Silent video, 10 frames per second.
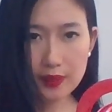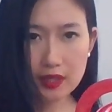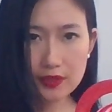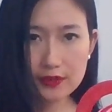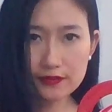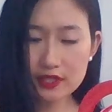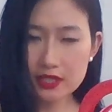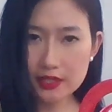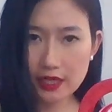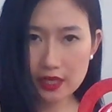but the
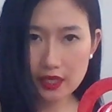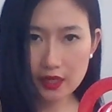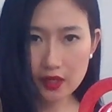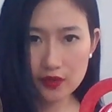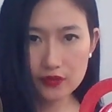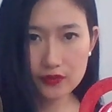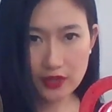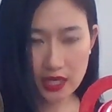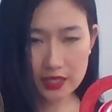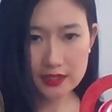First Lady of
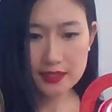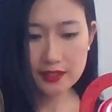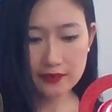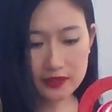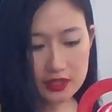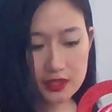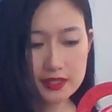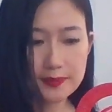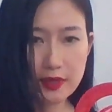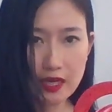France gifted
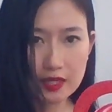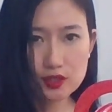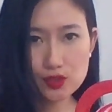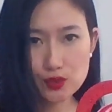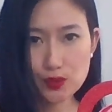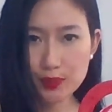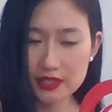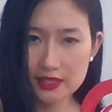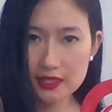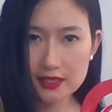this bag to
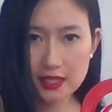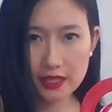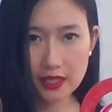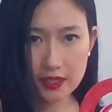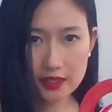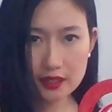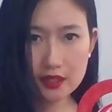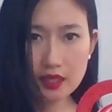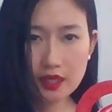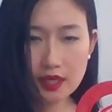Princess Diana,